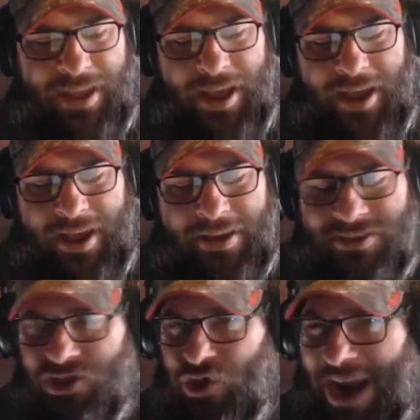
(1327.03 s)

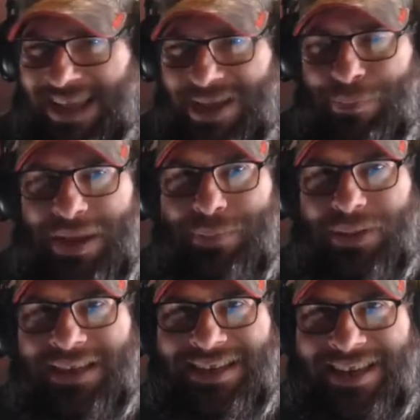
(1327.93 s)
to try to get
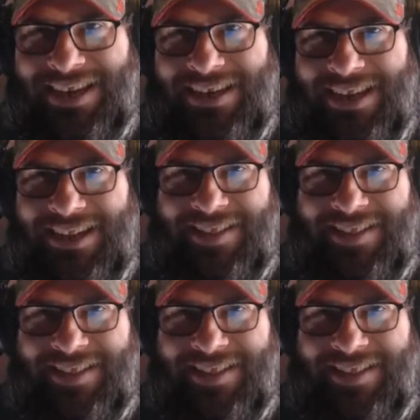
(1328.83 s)
people addicted,